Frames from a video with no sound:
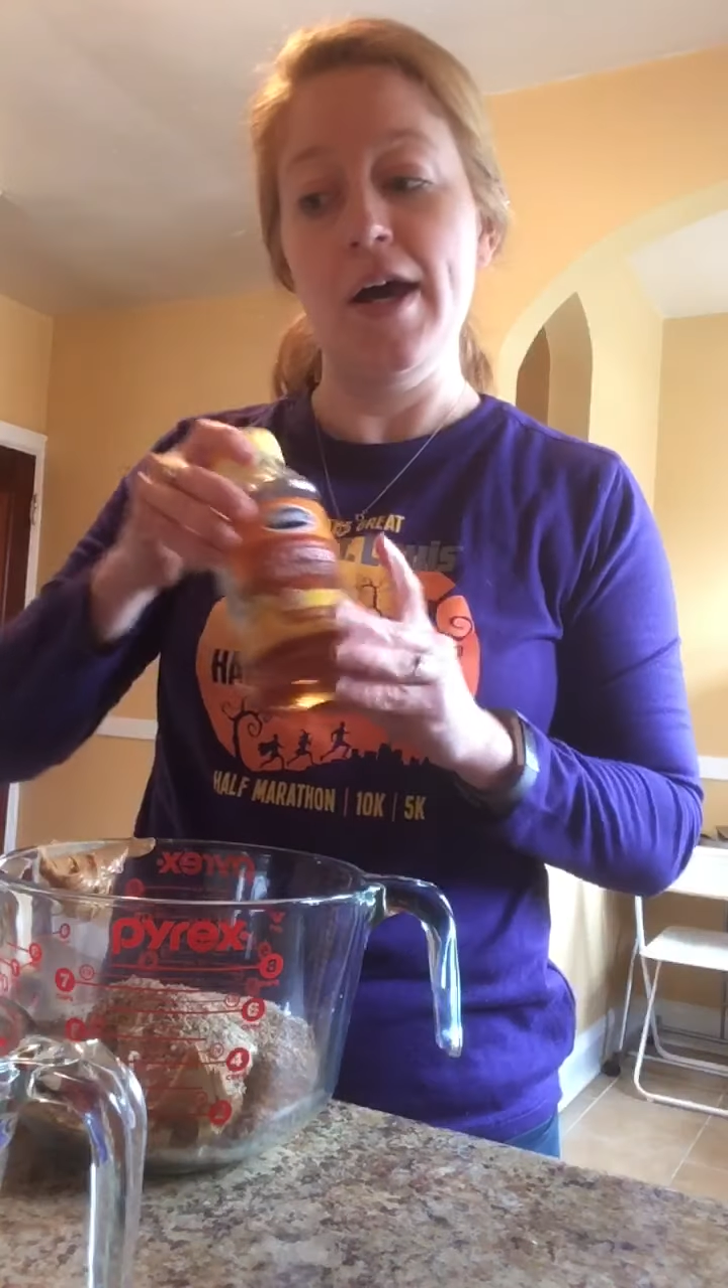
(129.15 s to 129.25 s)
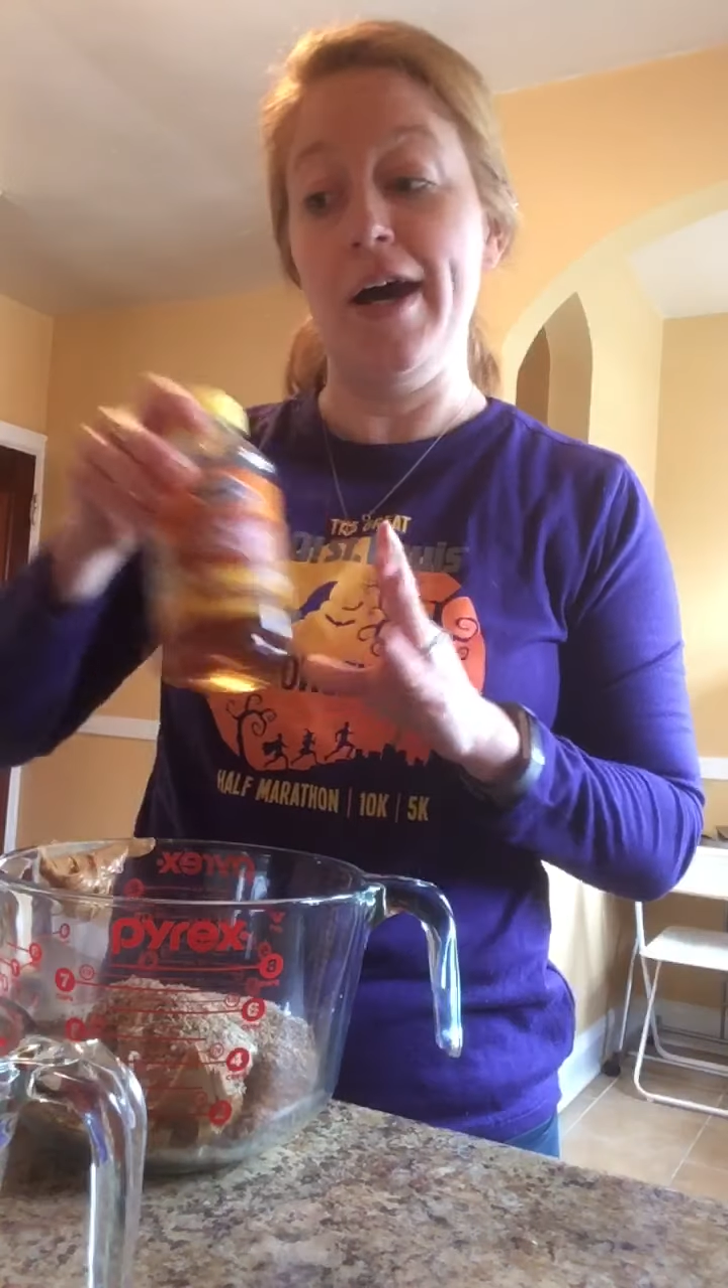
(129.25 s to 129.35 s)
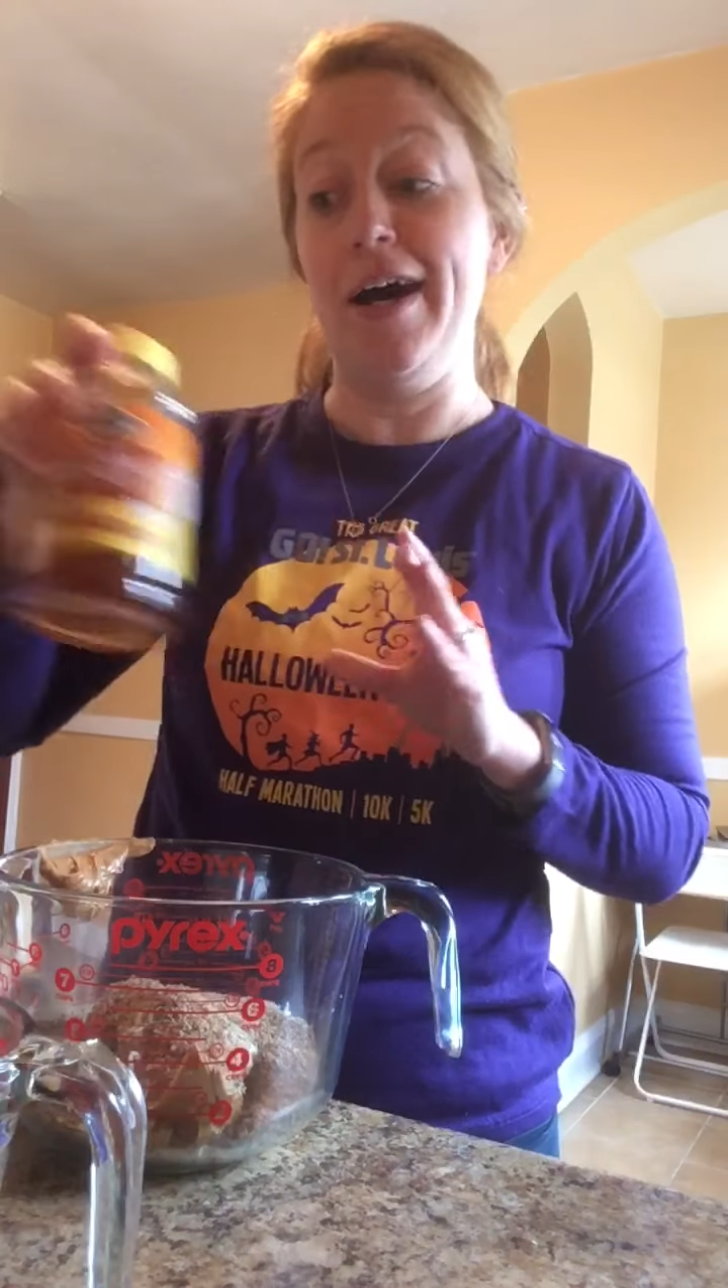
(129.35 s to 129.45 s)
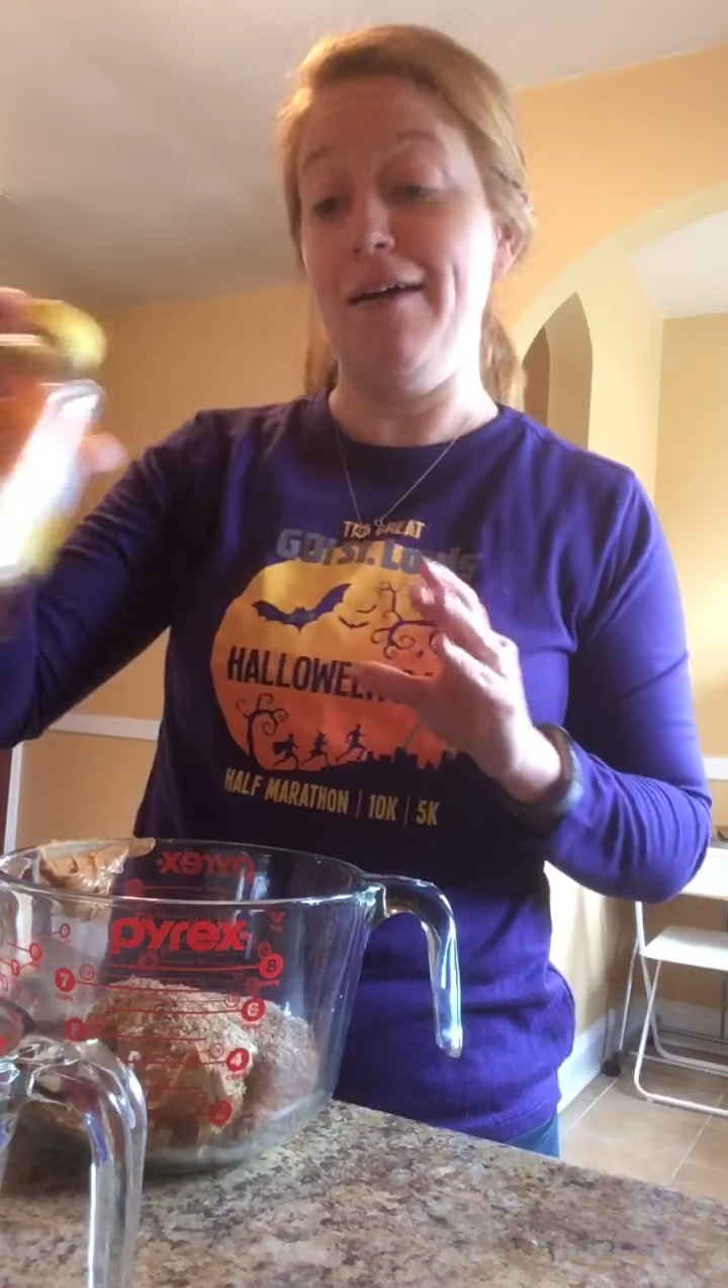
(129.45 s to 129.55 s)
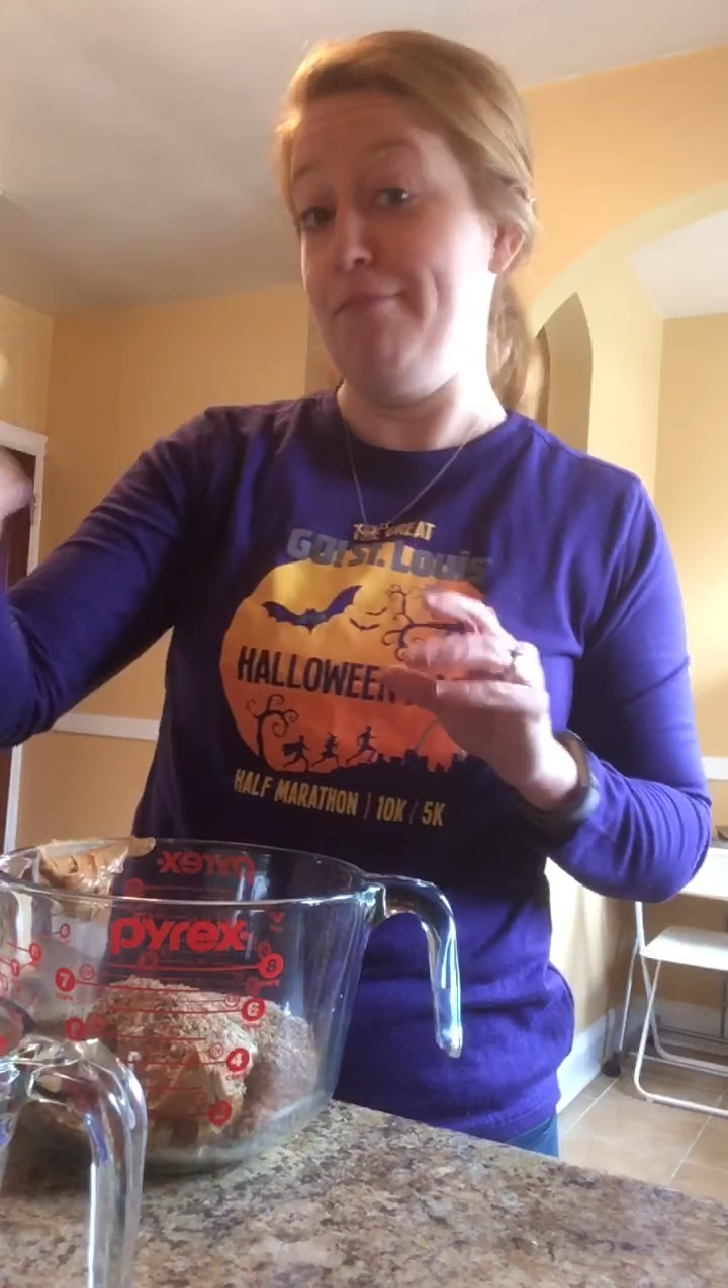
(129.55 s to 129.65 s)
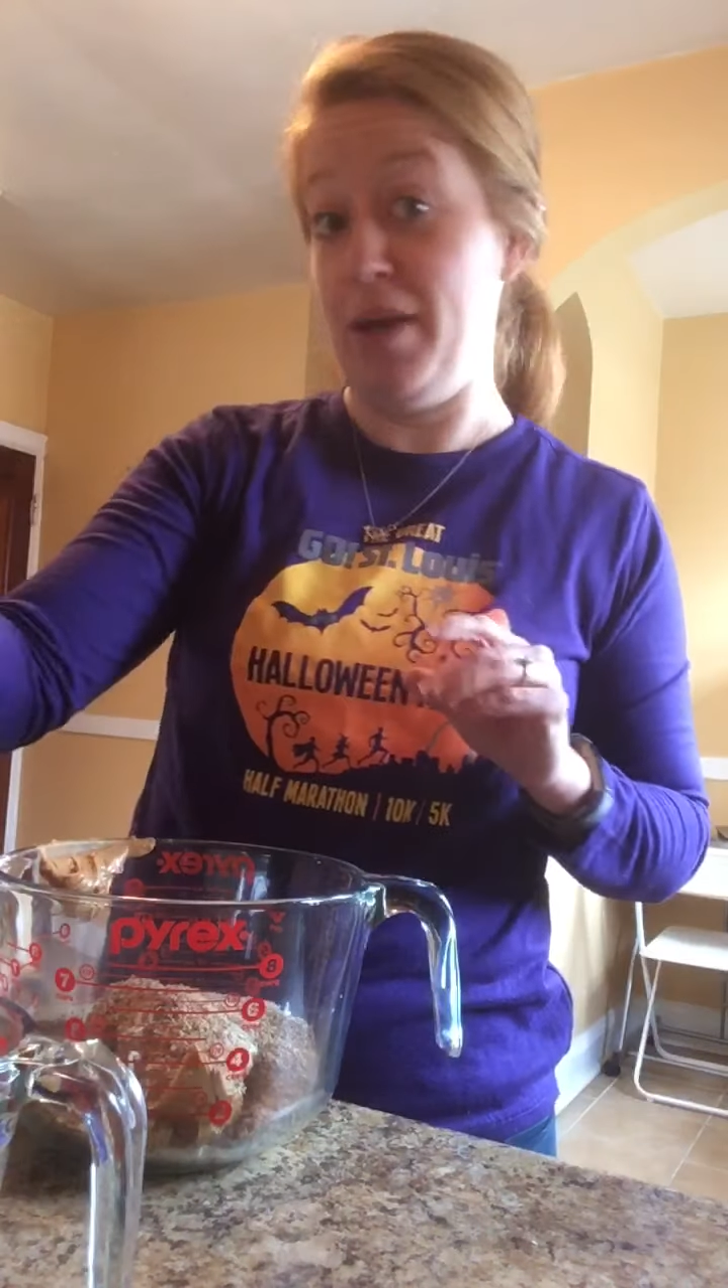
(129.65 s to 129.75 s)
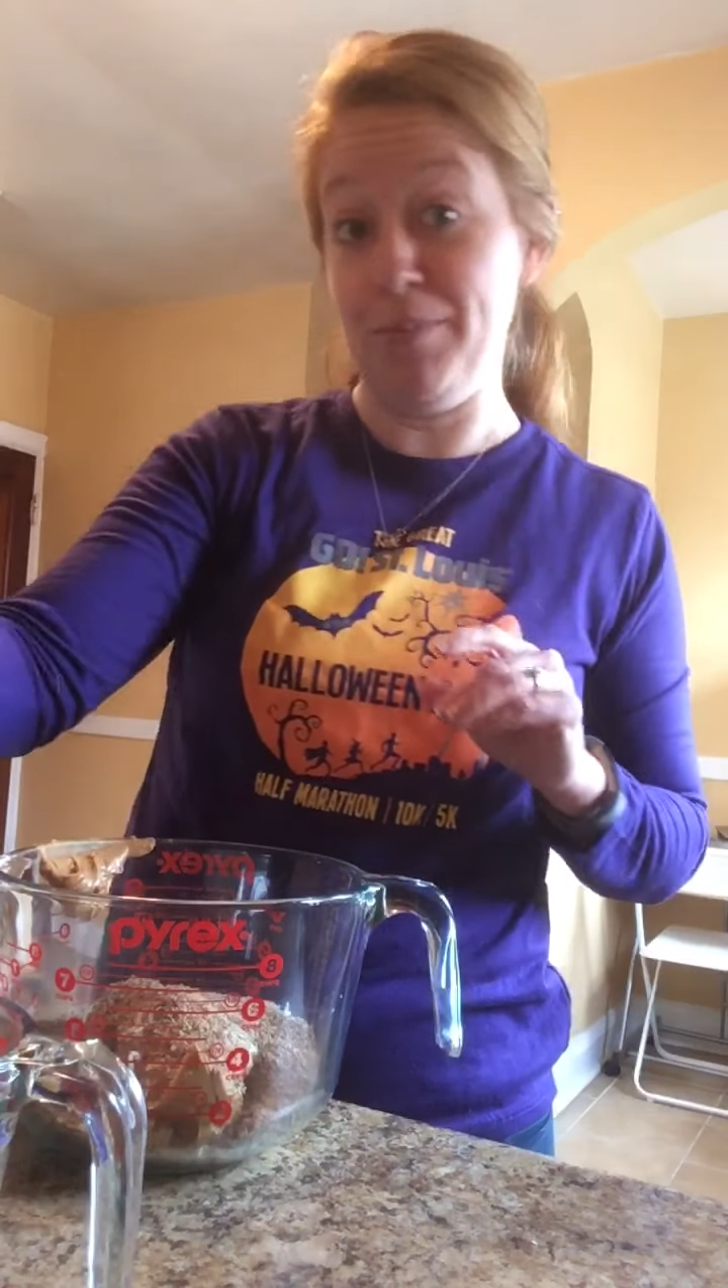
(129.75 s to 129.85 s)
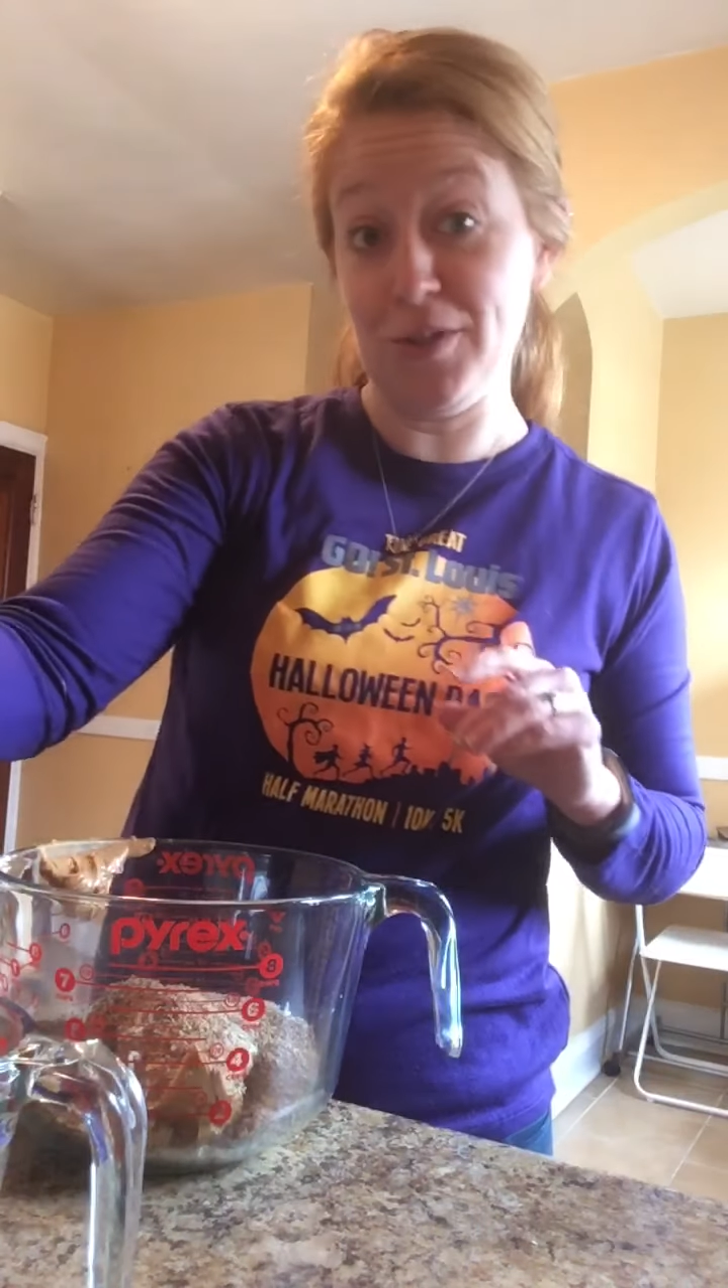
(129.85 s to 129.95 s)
uh, maple